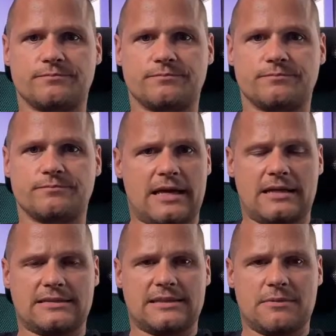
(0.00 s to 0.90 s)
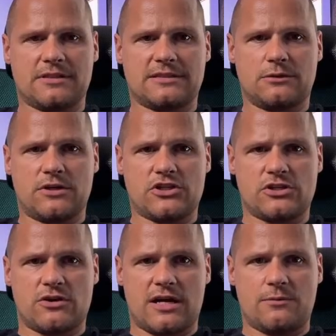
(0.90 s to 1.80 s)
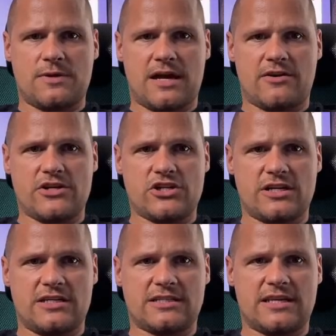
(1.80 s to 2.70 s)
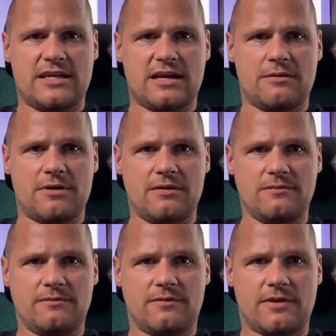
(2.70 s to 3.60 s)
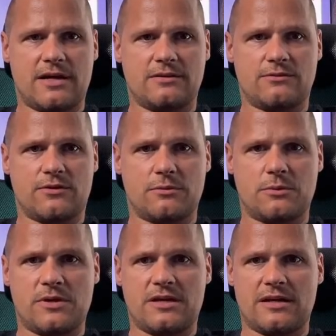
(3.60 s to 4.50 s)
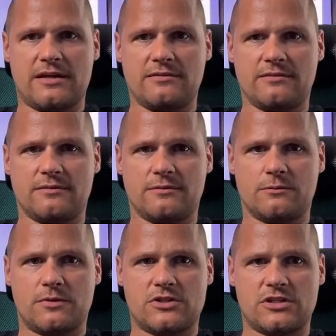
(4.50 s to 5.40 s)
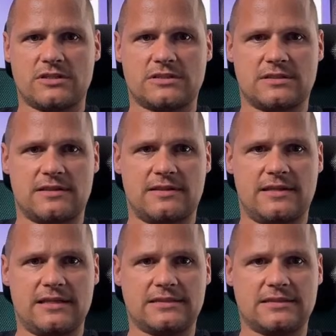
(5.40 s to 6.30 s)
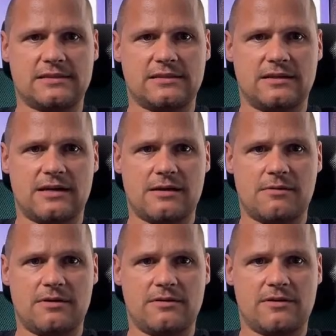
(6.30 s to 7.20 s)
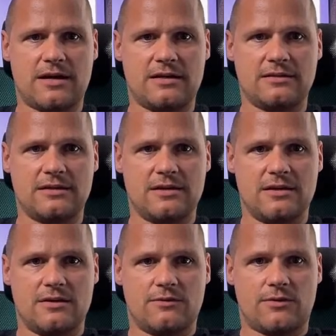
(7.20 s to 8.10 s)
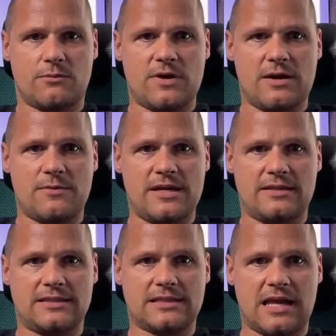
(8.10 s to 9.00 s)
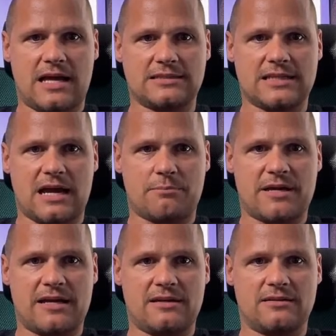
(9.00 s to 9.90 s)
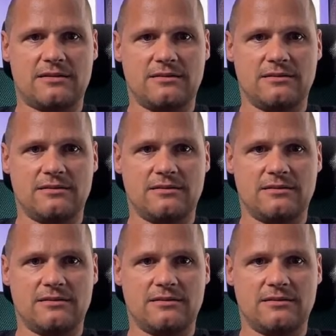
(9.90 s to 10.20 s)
Again, similar situation, right? We are reaching this key level, right, from the weekly, which is this level, right? From where we had this last up candle,